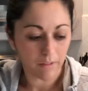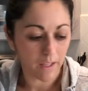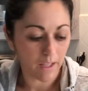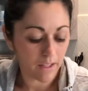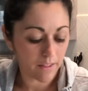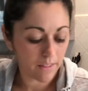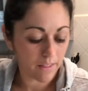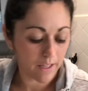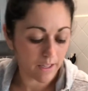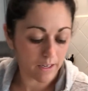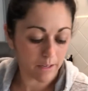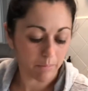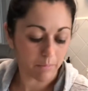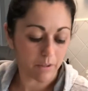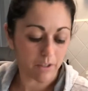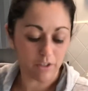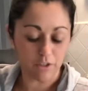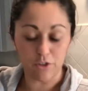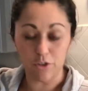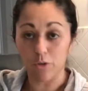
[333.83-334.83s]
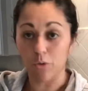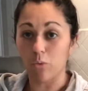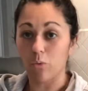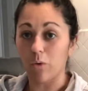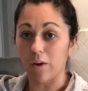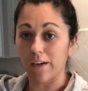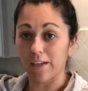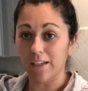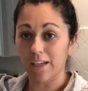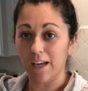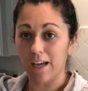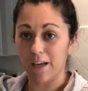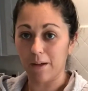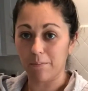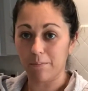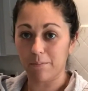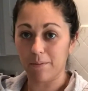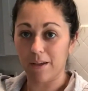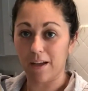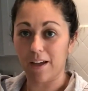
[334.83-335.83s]
And then I'm gonna do 1 cup
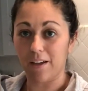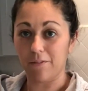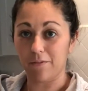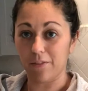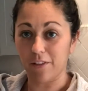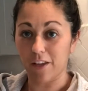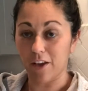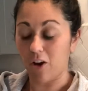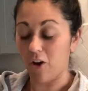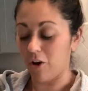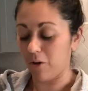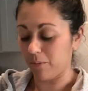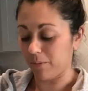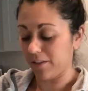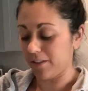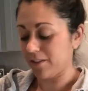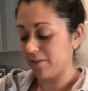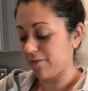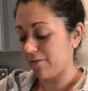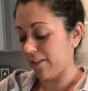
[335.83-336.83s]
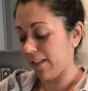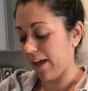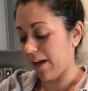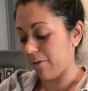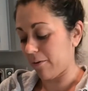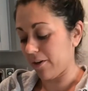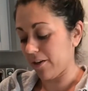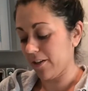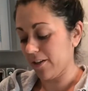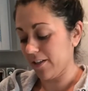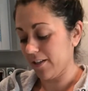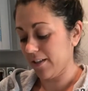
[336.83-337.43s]
of the almond flour.